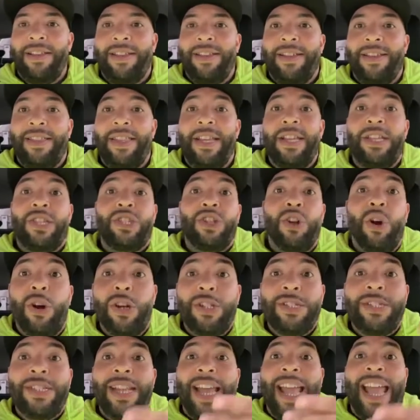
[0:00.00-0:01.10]
they
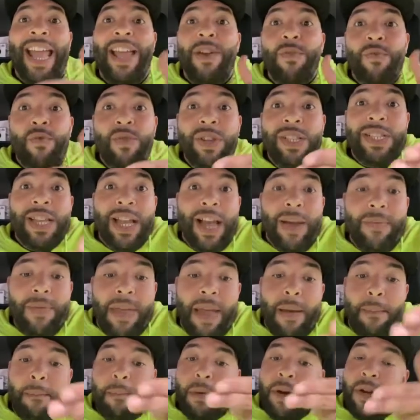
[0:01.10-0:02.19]
charged every time
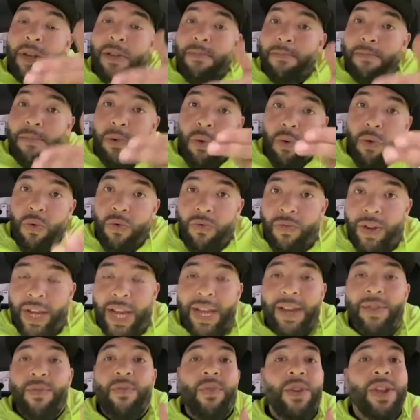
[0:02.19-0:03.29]
that money moved. I
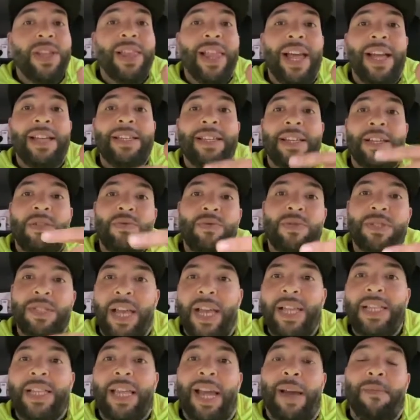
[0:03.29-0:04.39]
didn't realize that it was
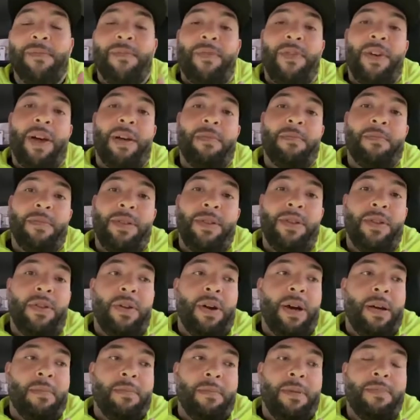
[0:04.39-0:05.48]
like that. I'm
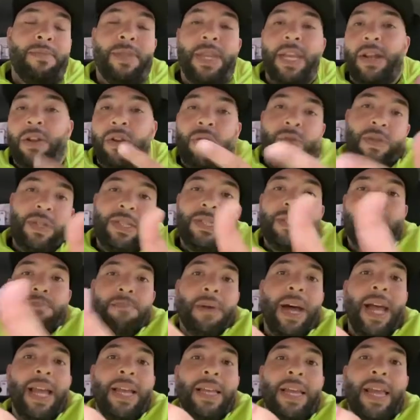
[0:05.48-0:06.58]
thinking, this is
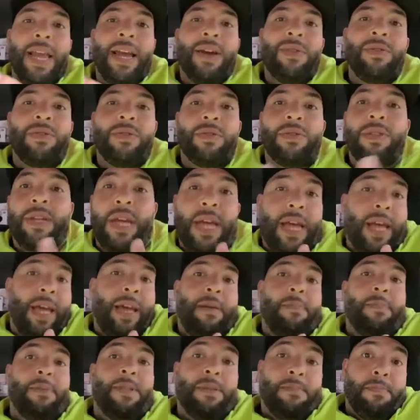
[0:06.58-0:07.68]
my account on the
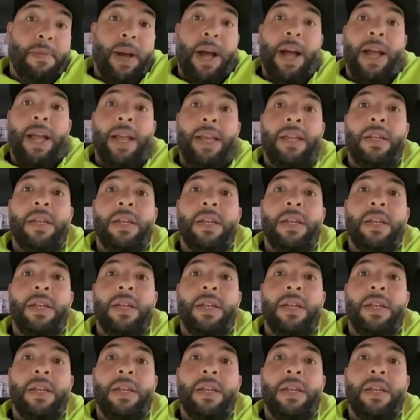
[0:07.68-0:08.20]
app. It's mine.